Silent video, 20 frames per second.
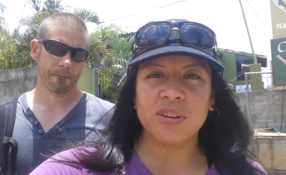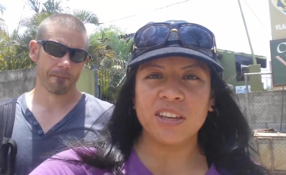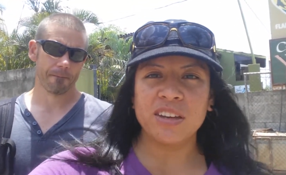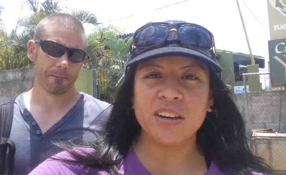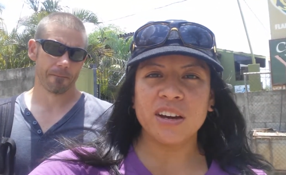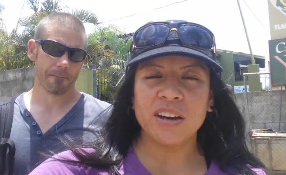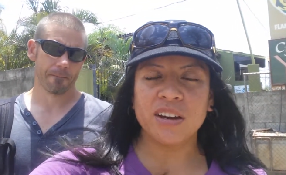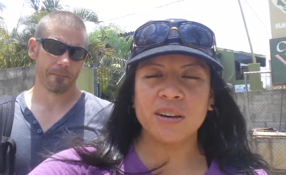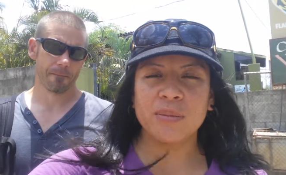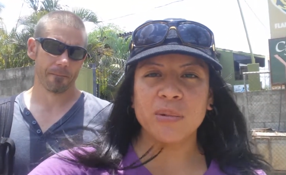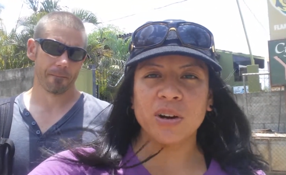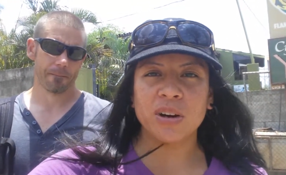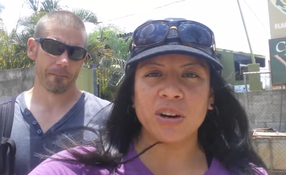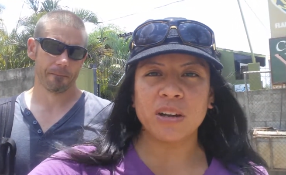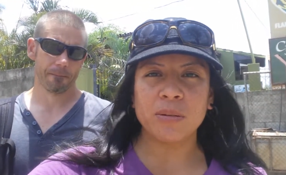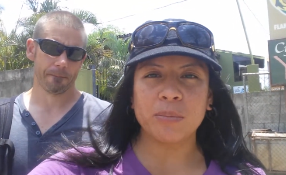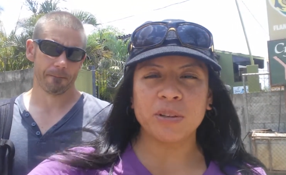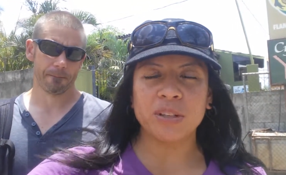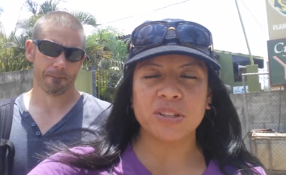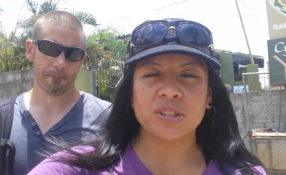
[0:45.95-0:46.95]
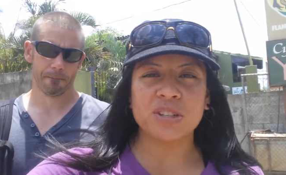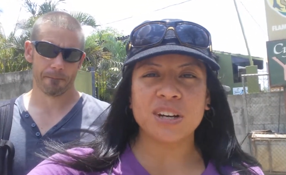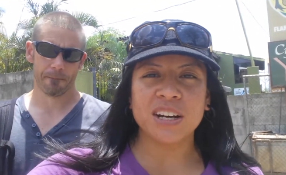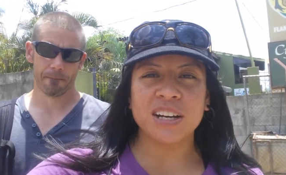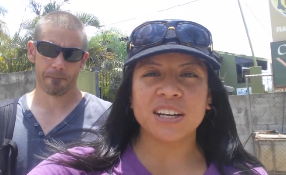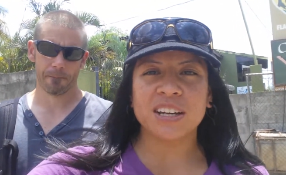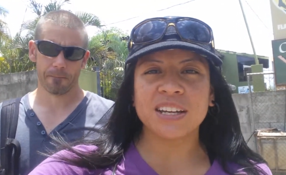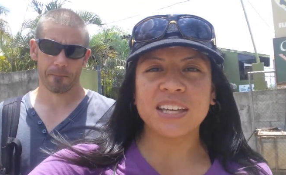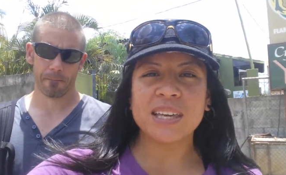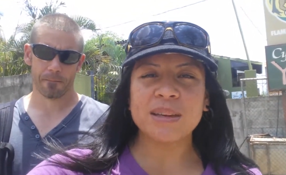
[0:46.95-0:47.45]
Speaker 1: we are able to try
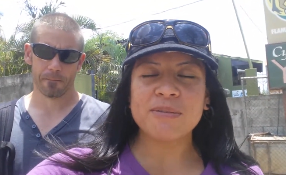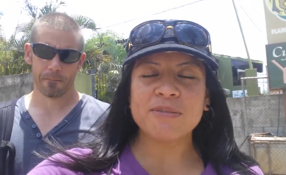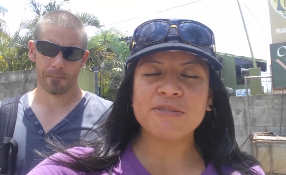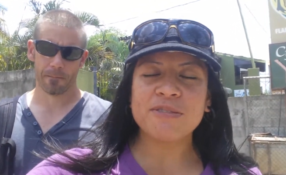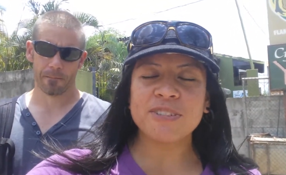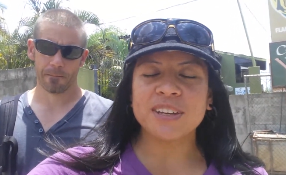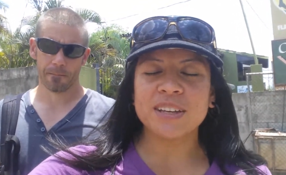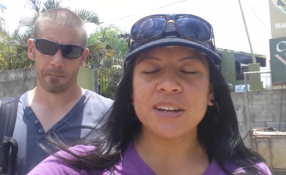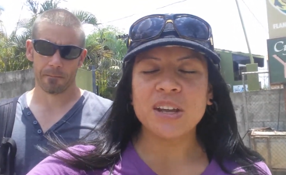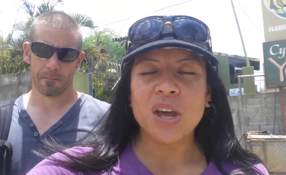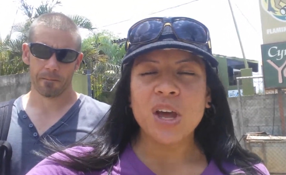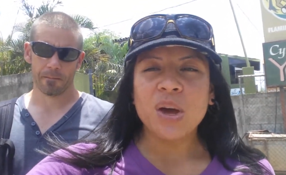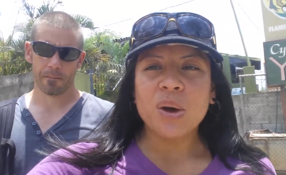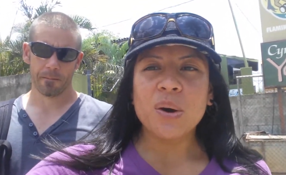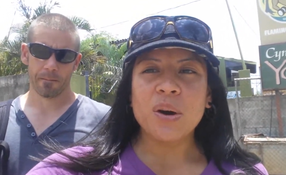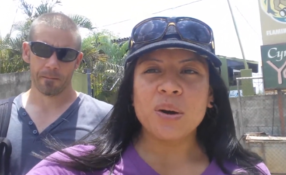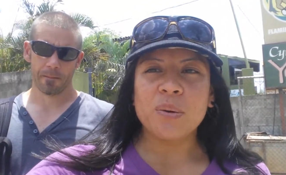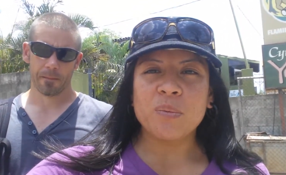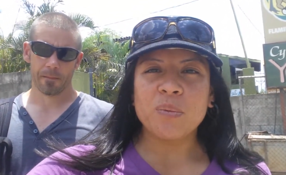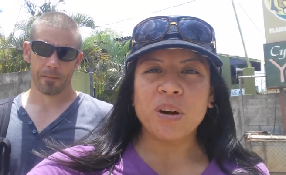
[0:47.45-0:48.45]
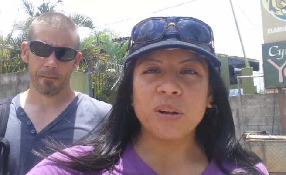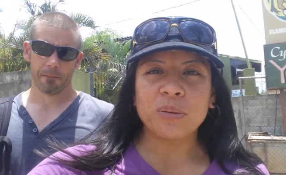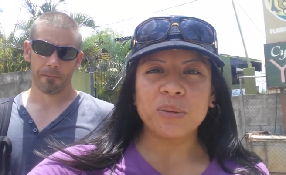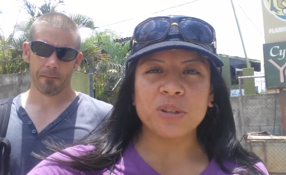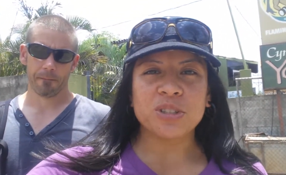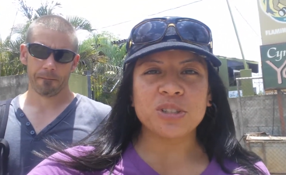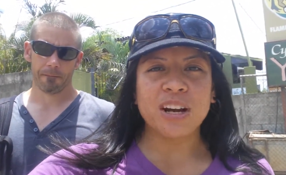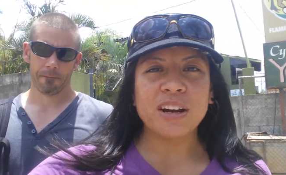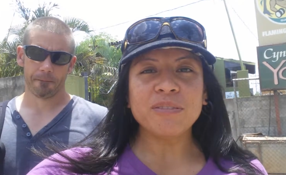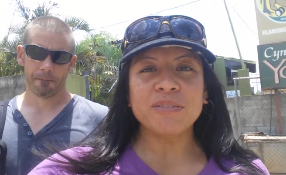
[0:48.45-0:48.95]
to keep fit while we're
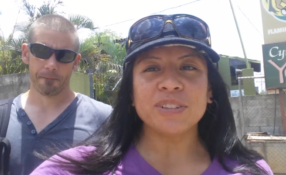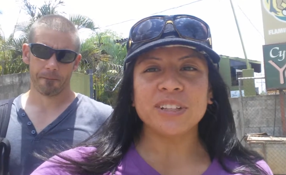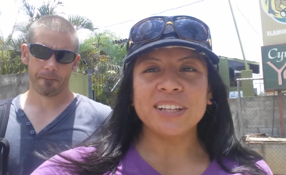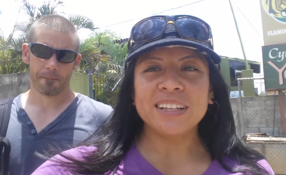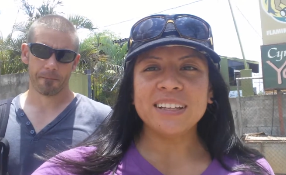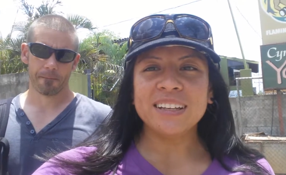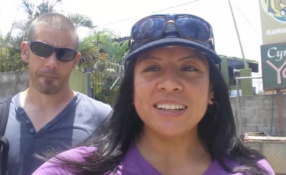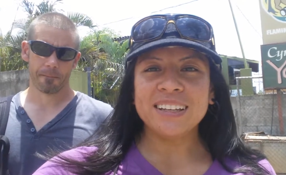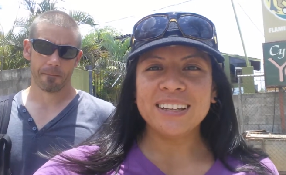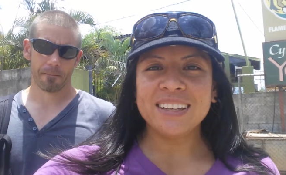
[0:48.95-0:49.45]
traveling.